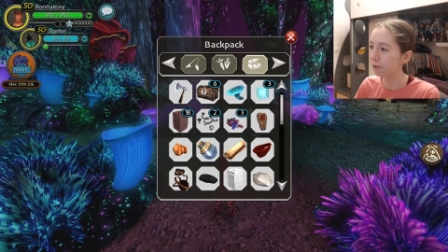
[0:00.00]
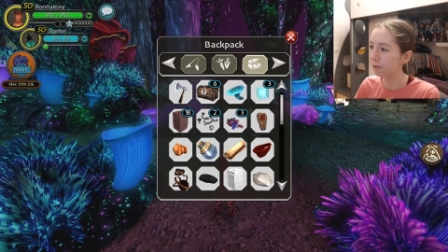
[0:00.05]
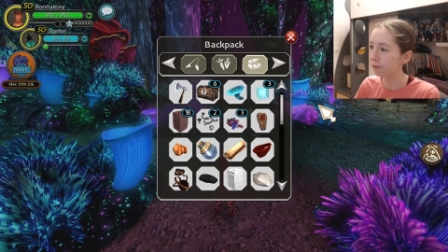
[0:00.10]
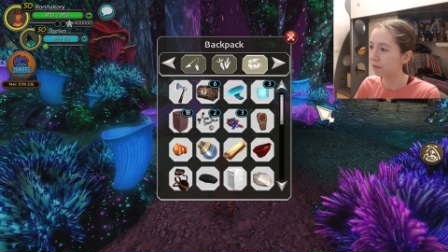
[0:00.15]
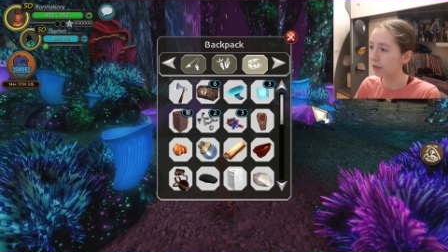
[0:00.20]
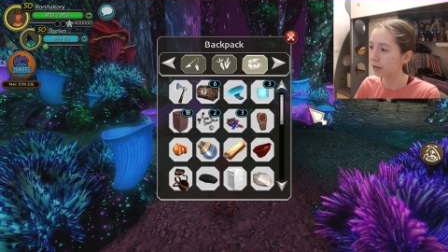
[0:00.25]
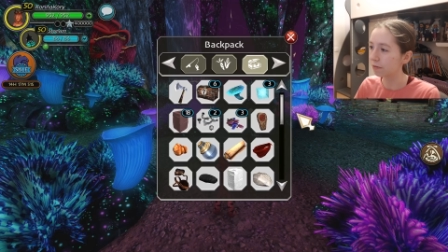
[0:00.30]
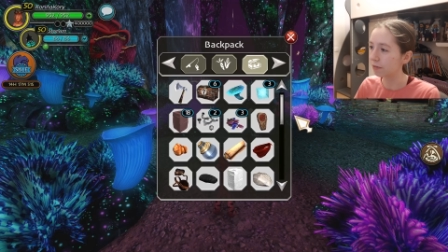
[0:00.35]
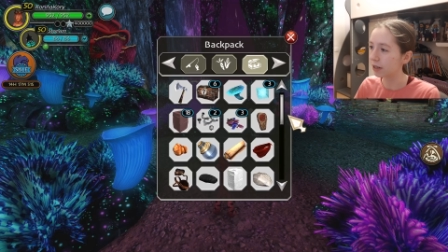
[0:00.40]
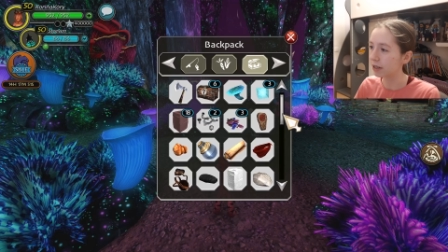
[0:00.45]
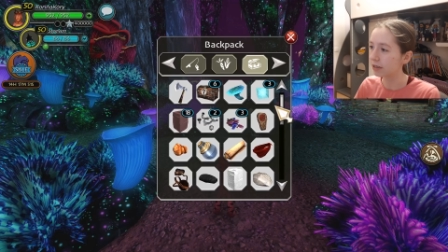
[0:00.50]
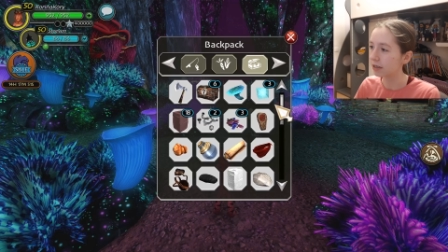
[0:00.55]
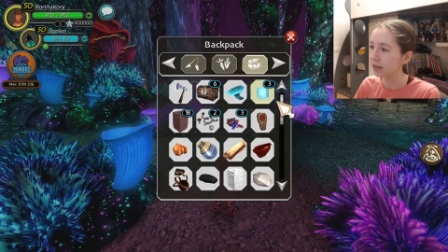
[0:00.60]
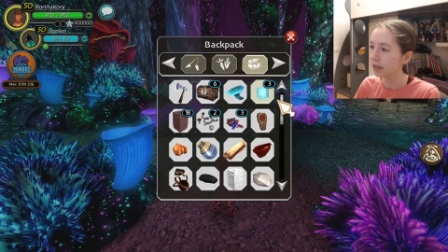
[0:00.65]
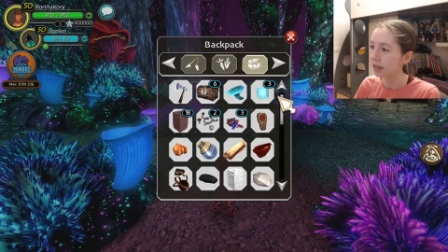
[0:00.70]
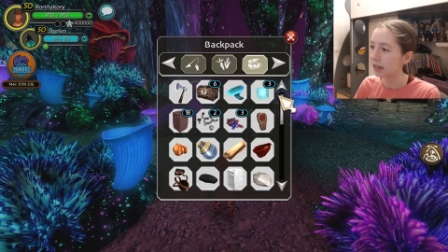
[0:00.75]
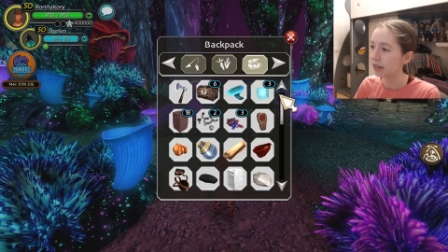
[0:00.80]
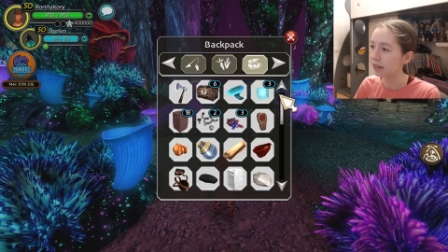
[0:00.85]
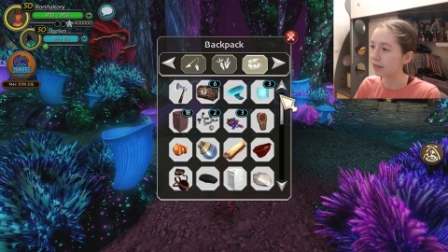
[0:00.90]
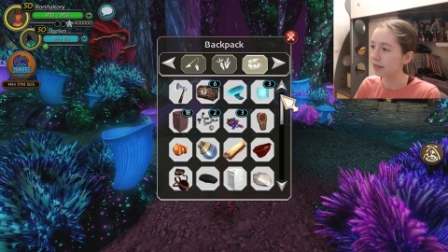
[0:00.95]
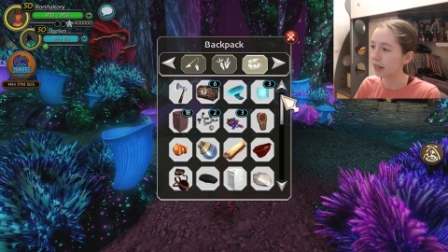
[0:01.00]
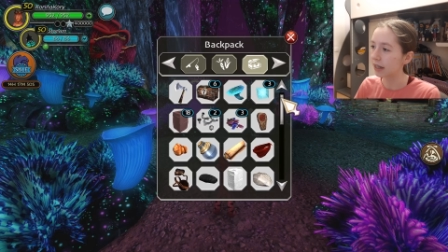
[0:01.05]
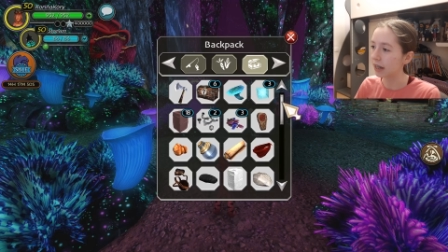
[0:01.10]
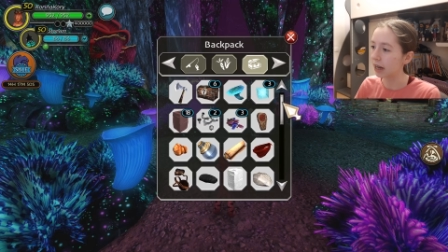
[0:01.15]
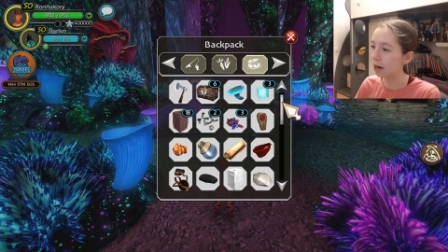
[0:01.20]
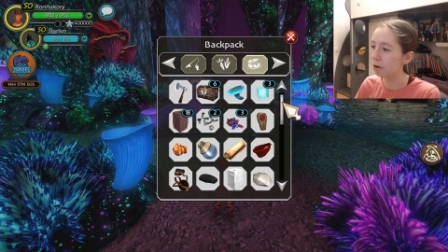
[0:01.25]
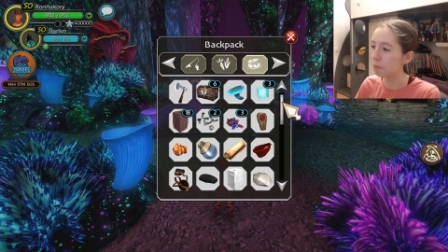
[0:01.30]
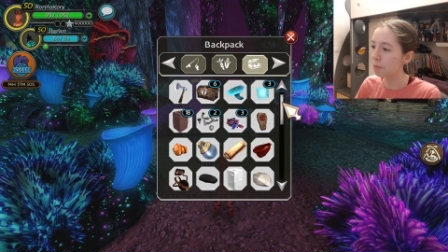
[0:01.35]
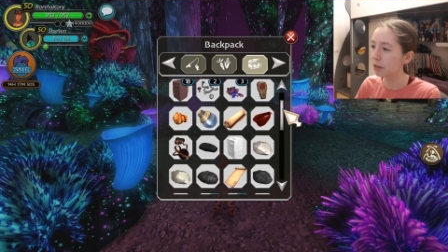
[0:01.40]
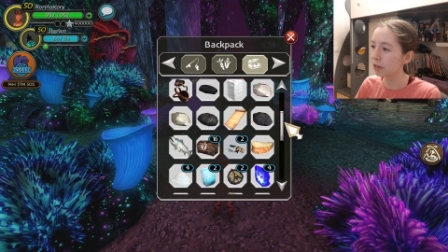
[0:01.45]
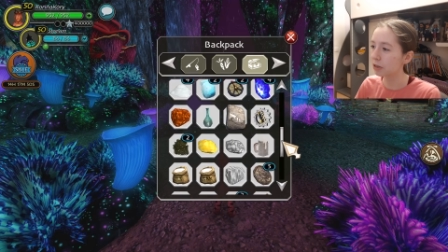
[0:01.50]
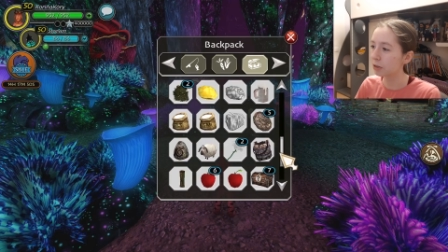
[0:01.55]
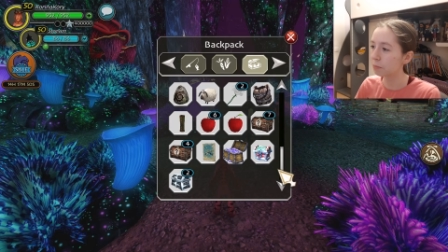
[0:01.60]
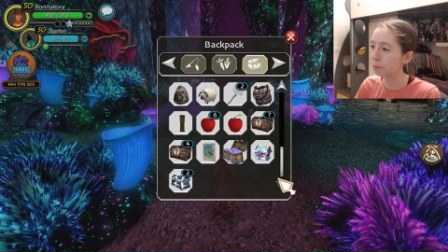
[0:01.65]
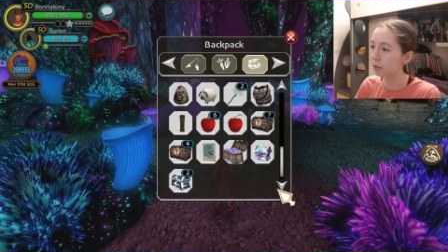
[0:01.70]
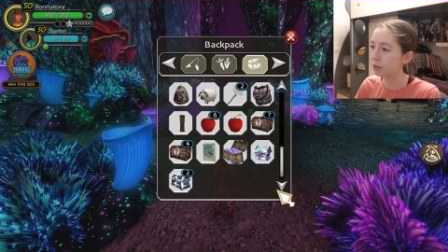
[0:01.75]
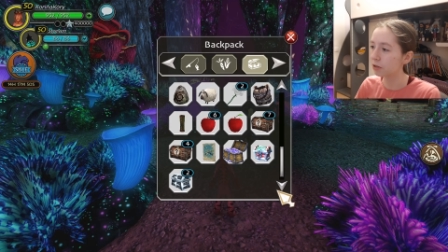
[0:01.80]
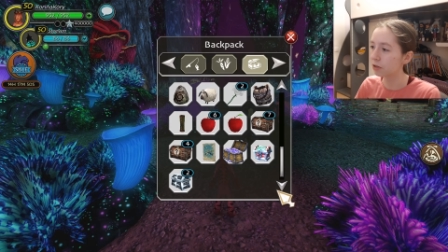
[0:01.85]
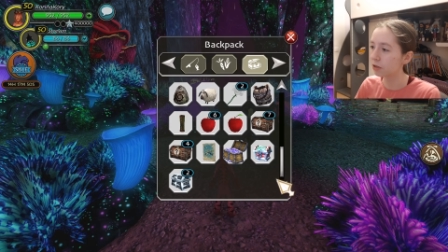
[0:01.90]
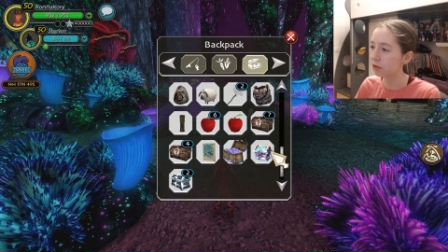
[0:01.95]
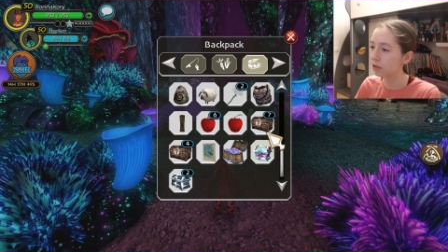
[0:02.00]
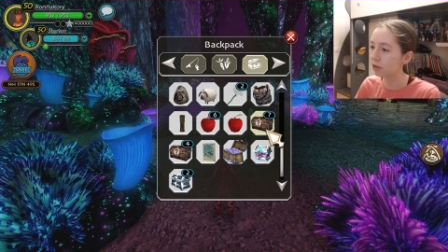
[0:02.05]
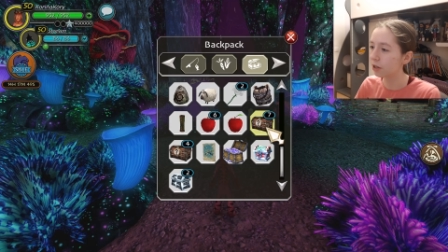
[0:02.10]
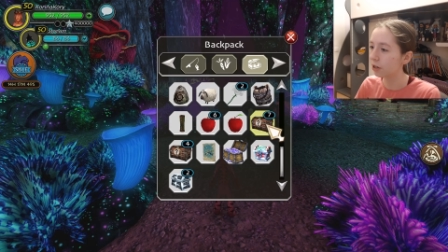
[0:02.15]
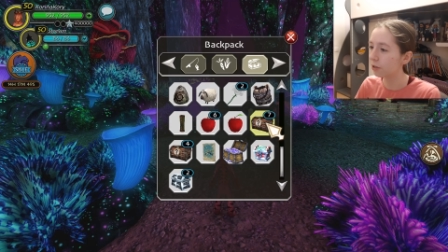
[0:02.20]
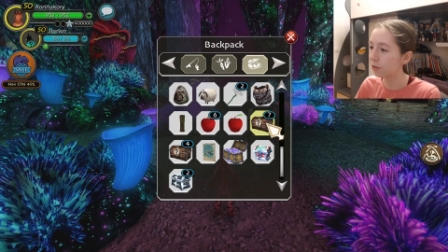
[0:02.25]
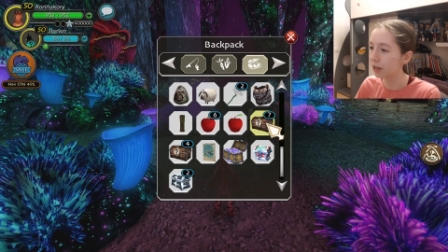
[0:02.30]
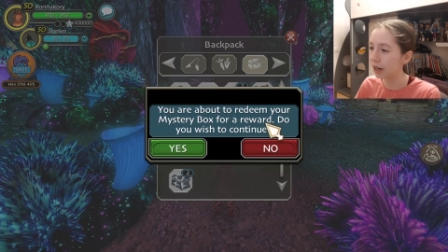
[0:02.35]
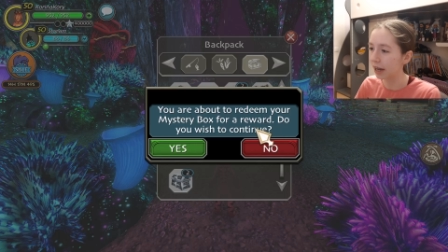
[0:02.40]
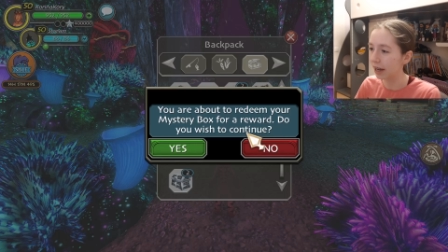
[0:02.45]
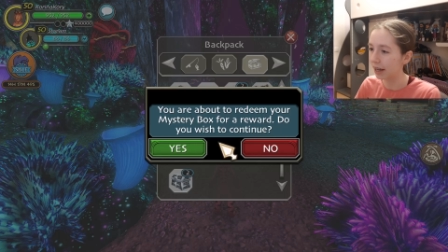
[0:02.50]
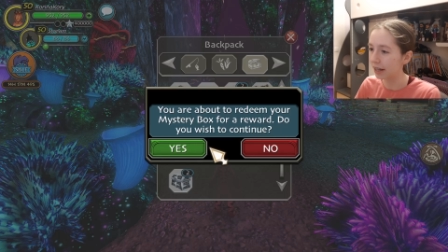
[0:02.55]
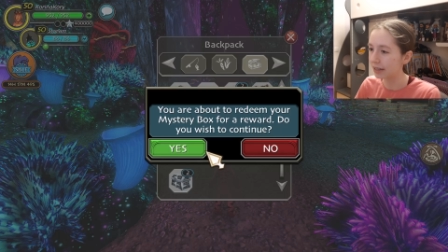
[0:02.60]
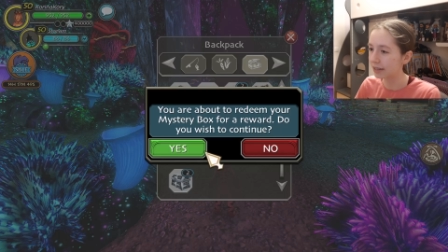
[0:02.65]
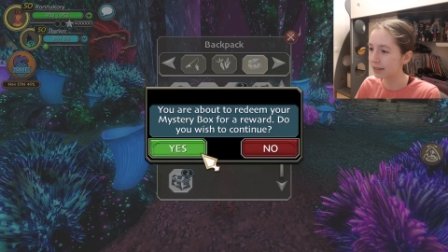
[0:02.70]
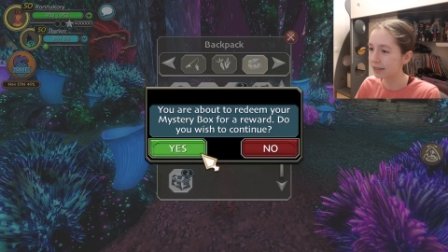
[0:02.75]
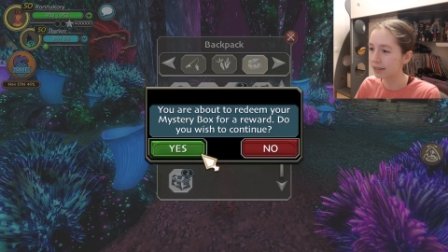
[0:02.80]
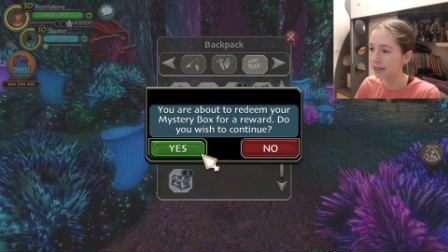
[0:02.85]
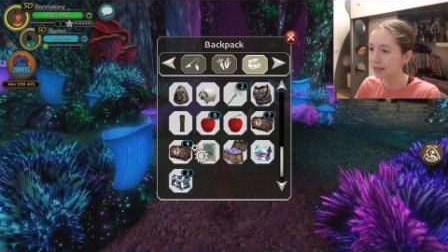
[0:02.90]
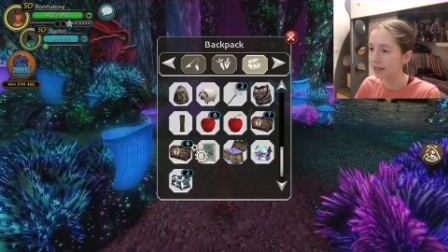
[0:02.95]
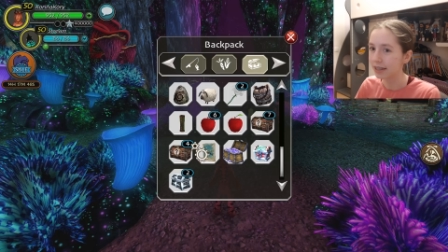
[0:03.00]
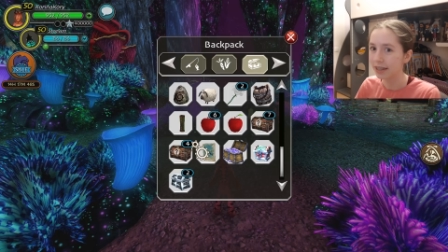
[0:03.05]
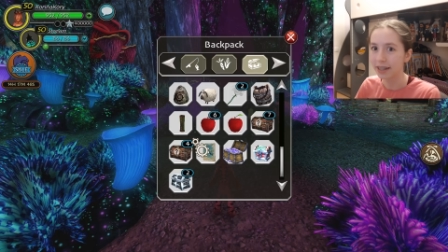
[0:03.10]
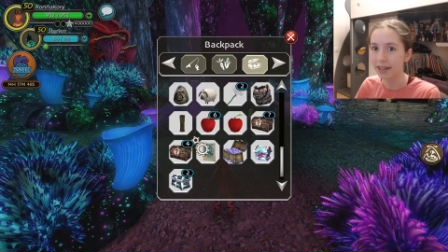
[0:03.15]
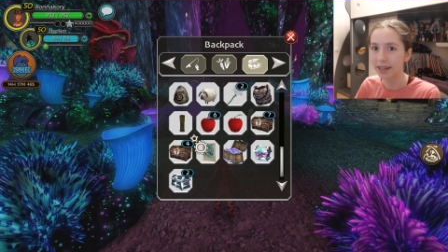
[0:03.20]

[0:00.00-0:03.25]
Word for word: or female. Cause like, how am I supposed to know that?